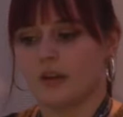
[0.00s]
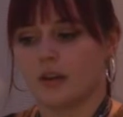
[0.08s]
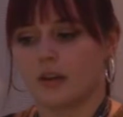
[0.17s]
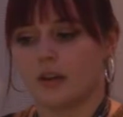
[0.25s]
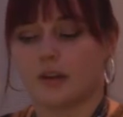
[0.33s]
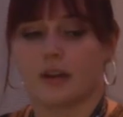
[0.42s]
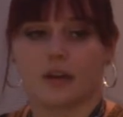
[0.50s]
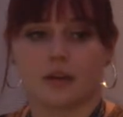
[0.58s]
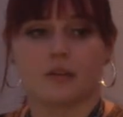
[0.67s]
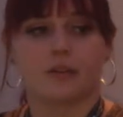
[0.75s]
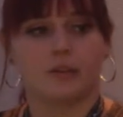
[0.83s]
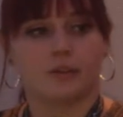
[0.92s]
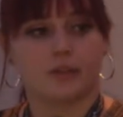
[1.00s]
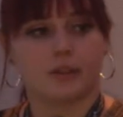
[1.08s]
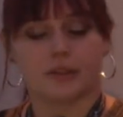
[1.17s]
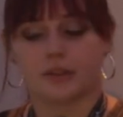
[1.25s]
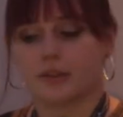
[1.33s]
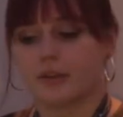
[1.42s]
And then again, we used
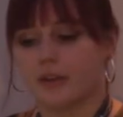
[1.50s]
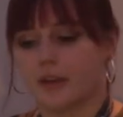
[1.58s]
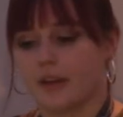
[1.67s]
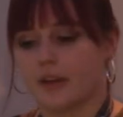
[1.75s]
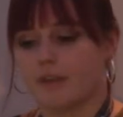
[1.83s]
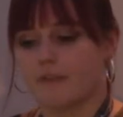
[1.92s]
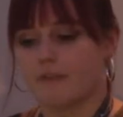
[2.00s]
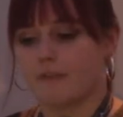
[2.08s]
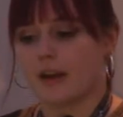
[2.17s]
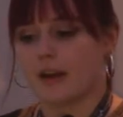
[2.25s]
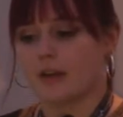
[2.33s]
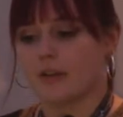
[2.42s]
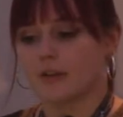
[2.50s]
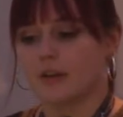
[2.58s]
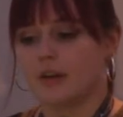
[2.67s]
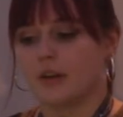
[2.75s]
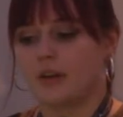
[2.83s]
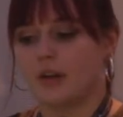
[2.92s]
Nikto. It found
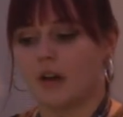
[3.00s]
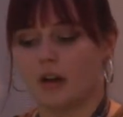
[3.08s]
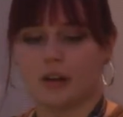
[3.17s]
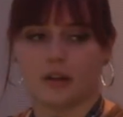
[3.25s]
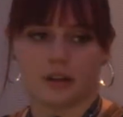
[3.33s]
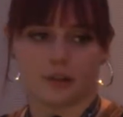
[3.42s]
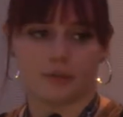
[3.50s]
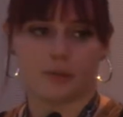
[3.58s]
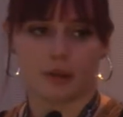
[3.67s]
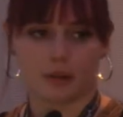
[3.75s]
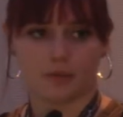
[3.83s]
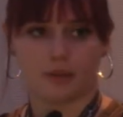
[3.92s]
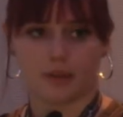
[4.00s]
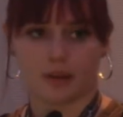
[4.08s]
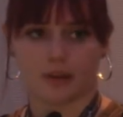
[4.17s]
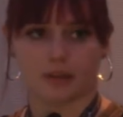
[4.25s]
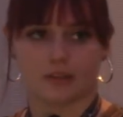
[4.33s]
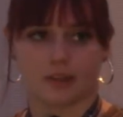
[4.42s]
all, it confirmed all of the
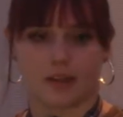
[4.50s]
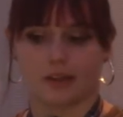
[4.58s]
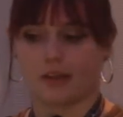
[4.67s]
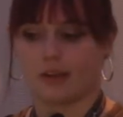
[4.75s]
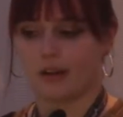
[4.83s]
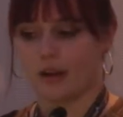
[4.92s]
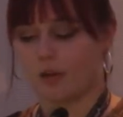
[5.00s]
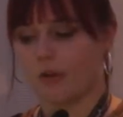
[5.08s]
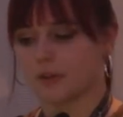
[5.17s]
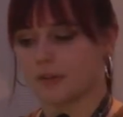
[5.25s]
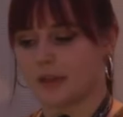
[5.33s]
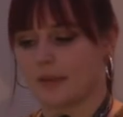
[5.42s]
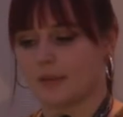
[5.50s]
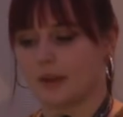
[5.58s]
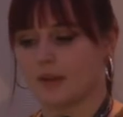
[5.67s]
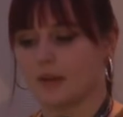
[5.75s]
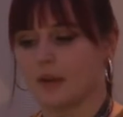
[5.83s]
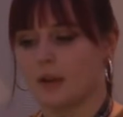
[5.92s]
findings that OWASP oh, Zap
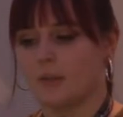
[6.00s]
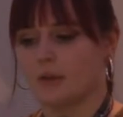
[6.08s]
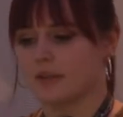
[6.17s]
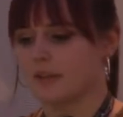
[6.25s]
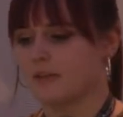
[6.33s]
found, but it did